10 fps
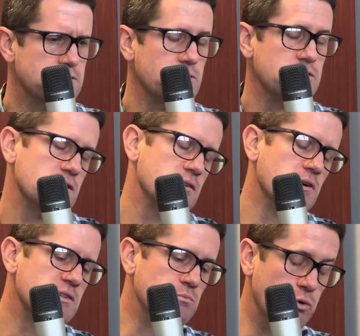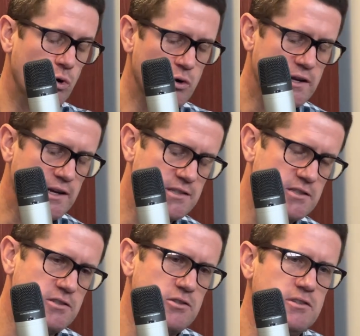So it's a much broader
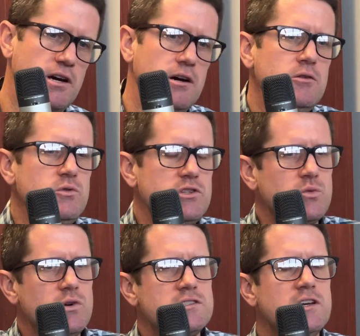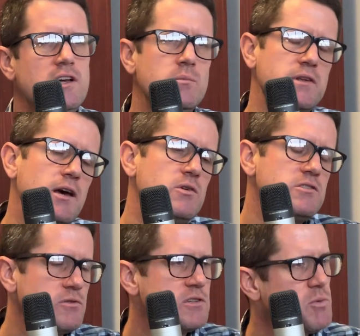institute now, but that was
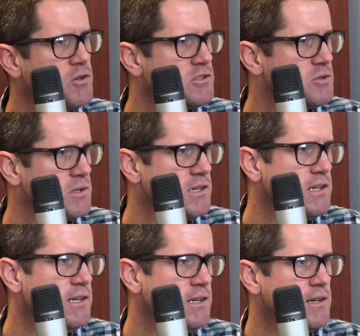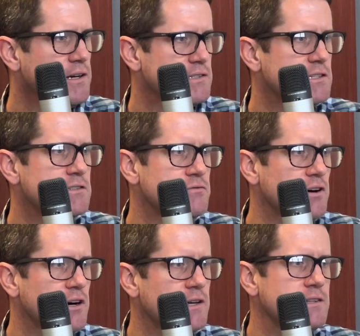in response to a need
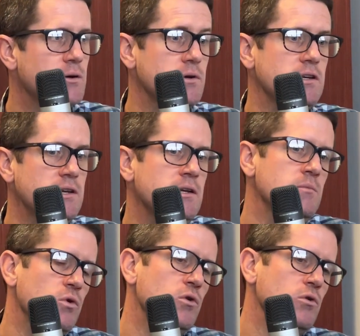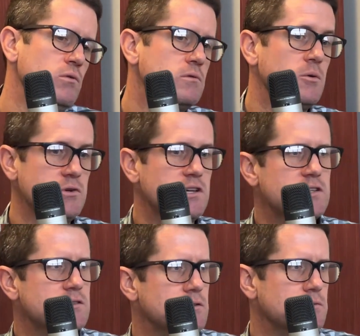identified that we need more
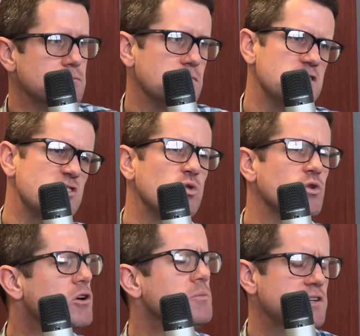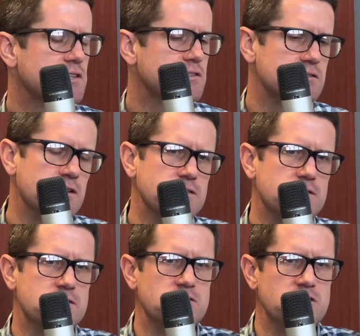computational, this is called computational
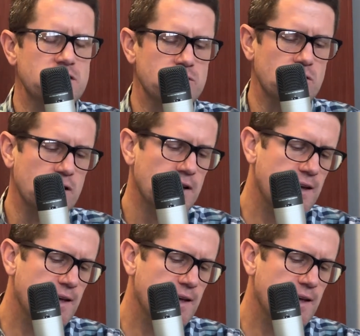sciences in general.